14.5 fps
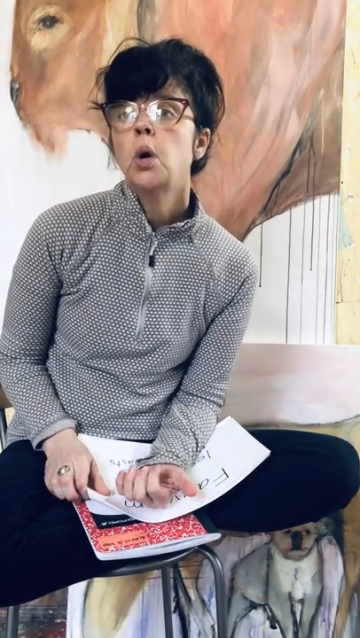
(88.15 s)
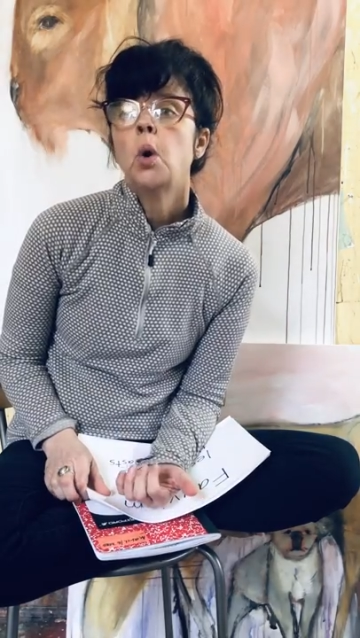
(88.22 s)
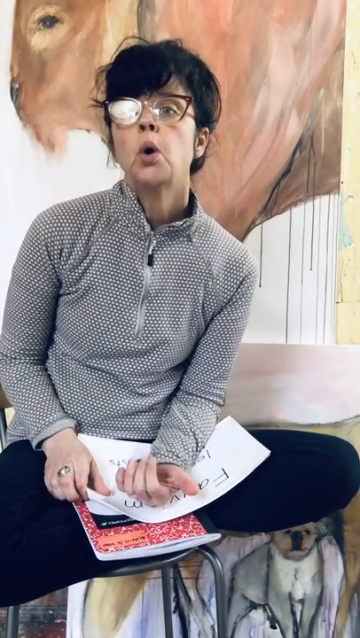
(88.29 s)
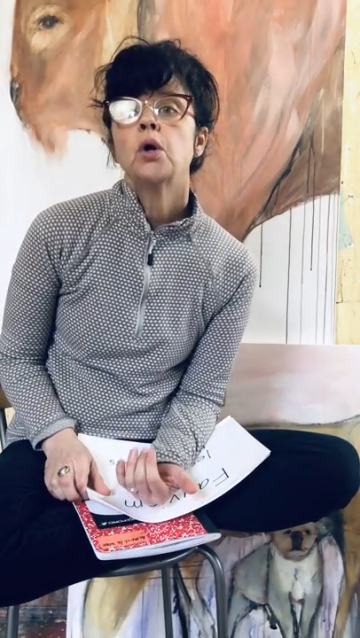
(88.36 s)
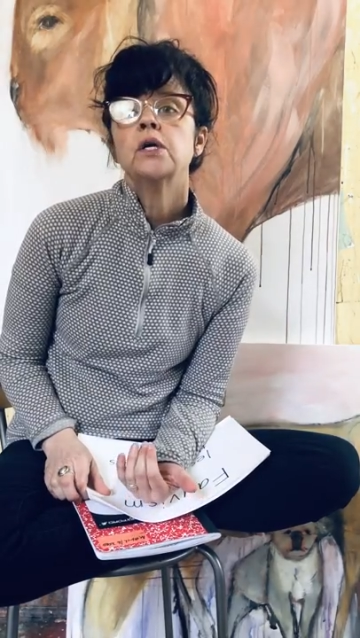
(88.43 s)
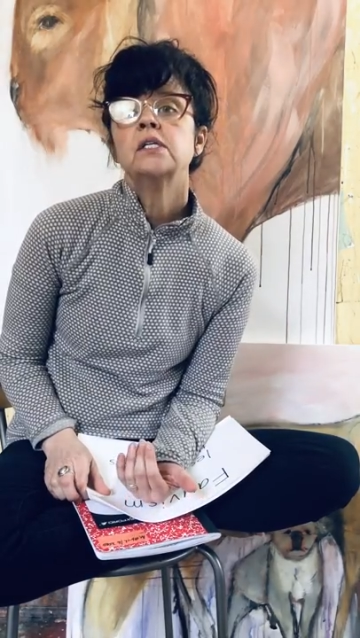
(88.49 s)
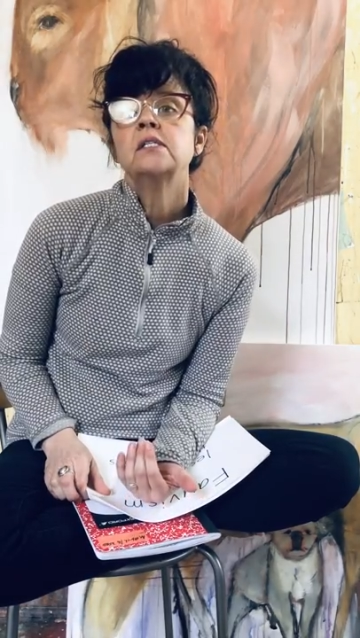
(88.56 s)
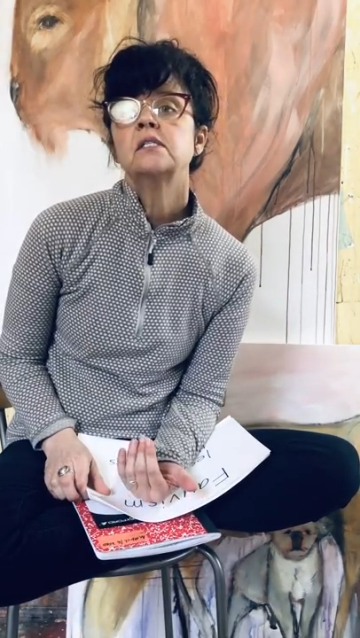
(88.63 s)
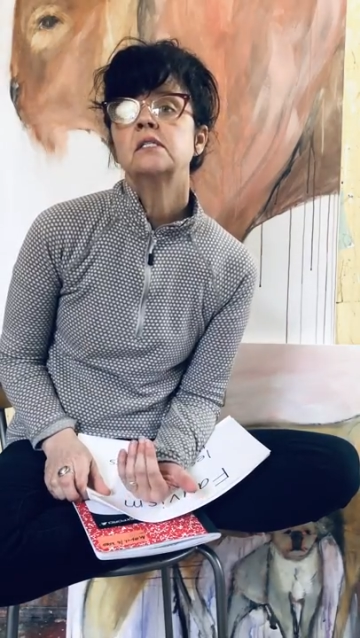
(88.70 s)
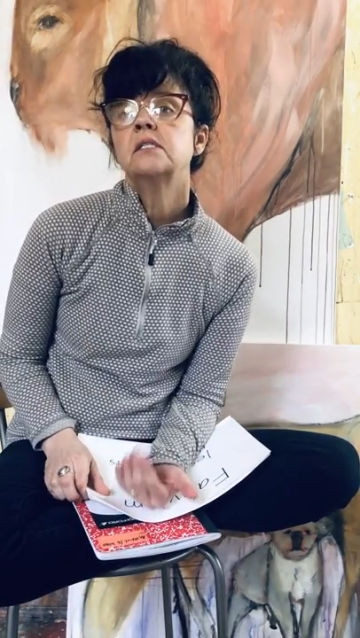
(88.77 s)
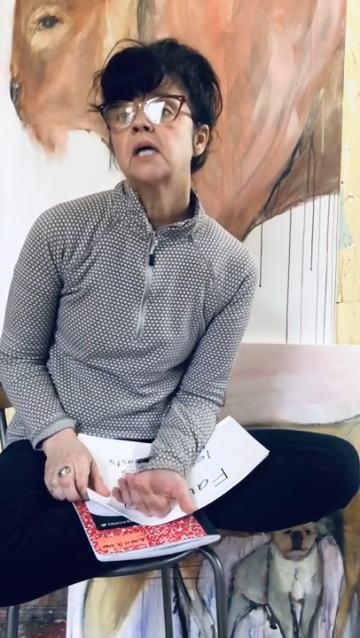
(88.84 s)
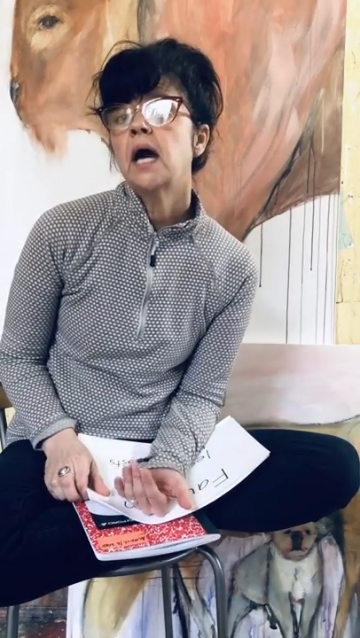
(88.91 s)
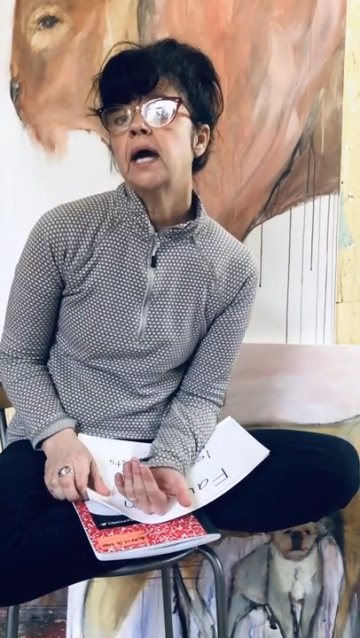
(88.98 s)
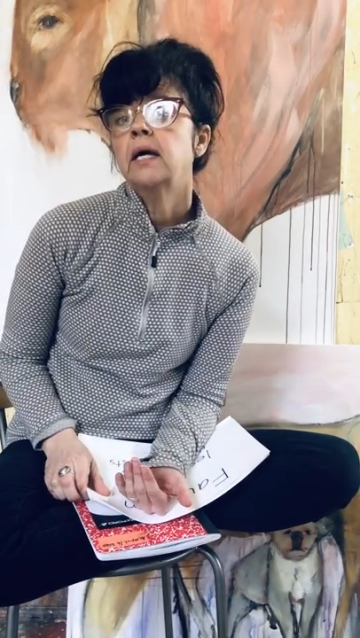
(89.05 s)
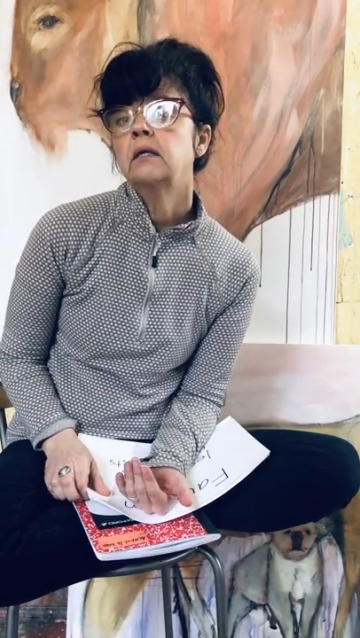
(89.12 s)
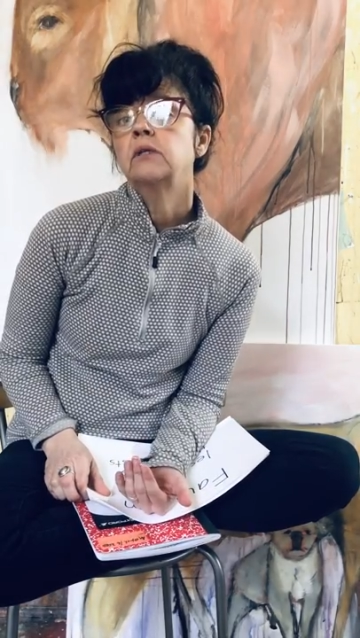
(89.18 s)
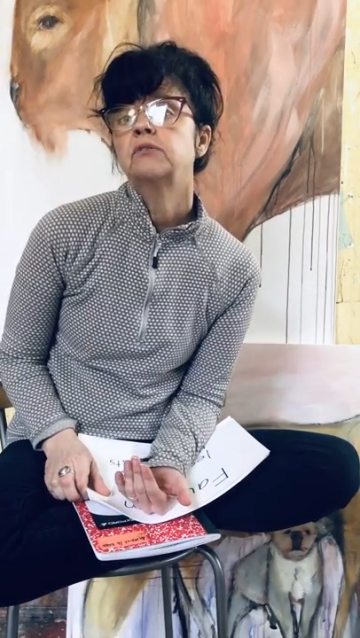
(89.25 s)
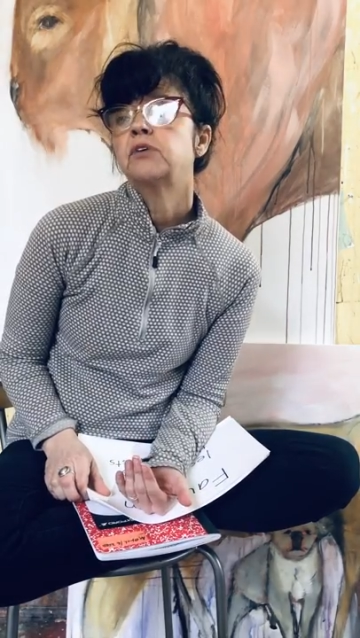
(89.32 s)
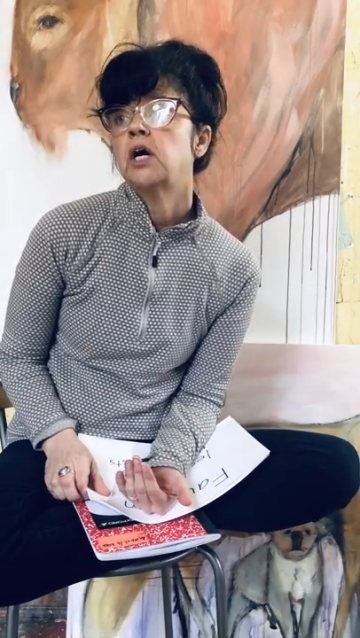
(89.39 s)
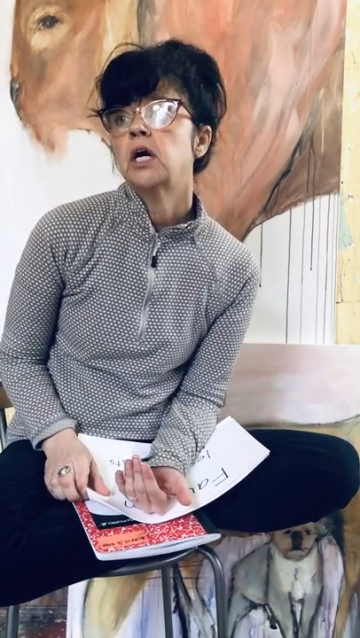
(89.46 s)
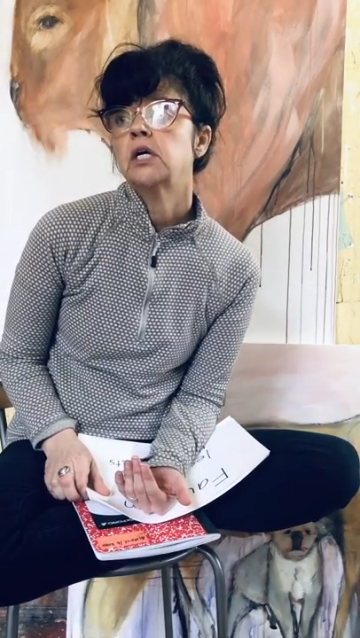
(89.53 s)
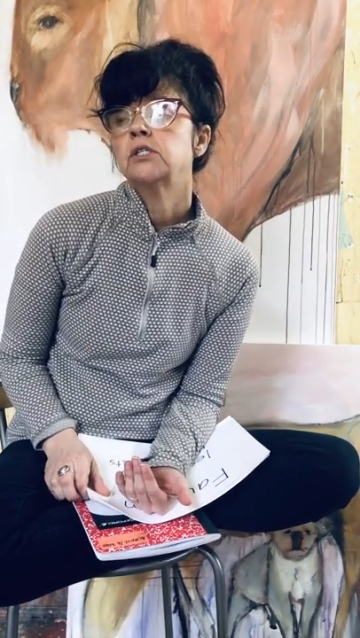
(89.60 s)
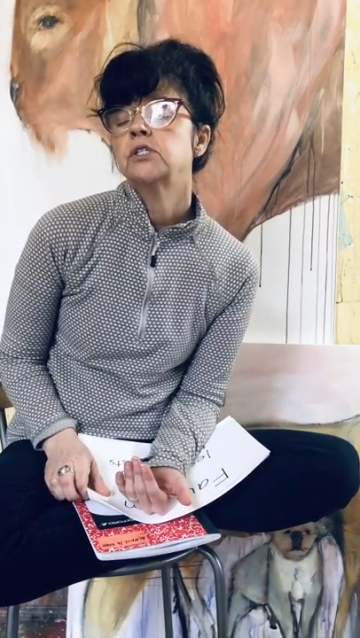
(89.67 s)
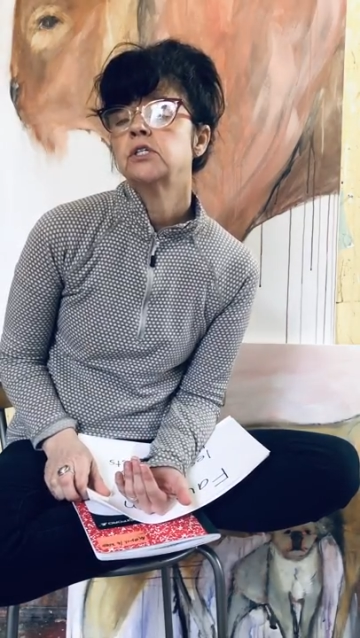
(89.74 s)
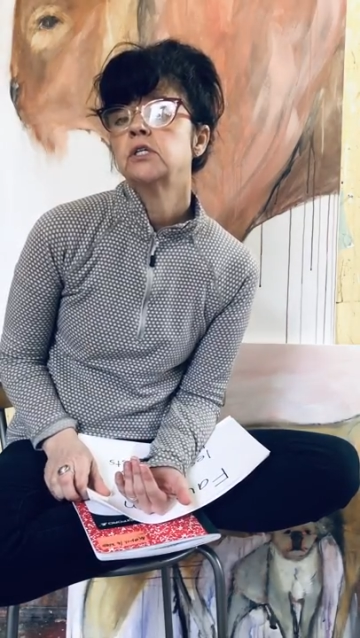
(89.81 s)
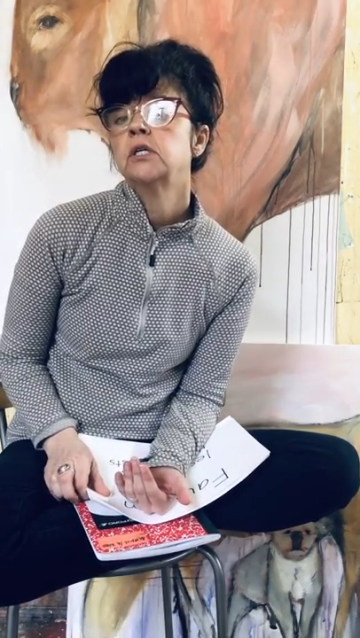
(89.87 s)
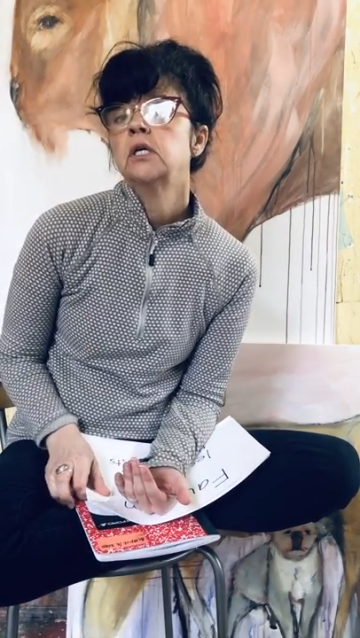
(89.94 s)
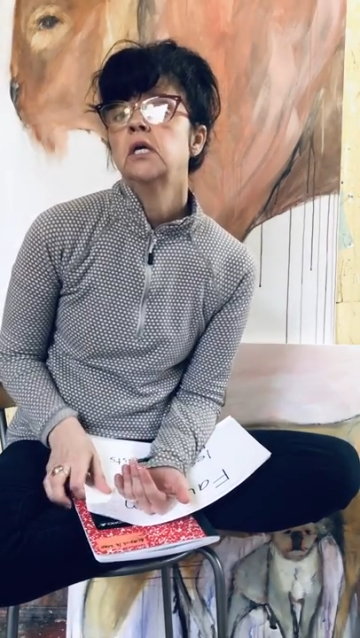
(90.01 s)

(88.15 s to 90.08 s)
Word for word: or a style of art.